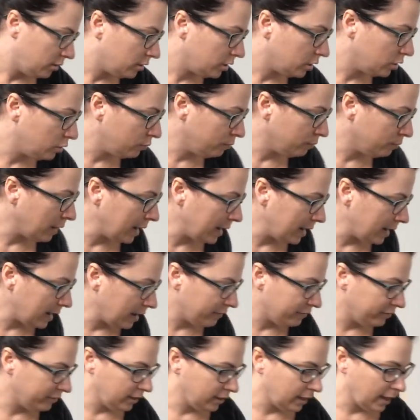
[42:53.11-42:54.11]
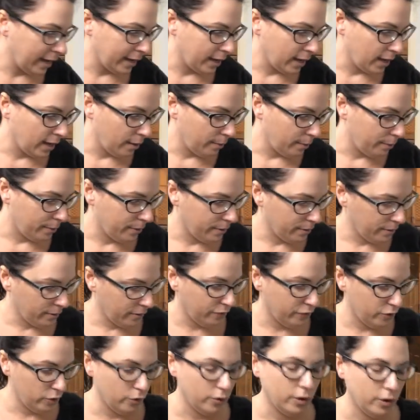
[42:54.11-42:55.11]
you might have a leg up
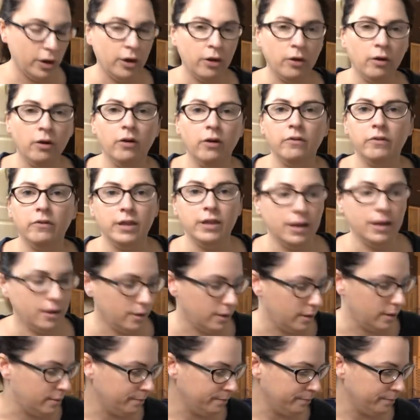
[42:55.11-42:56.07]
if you can go over there and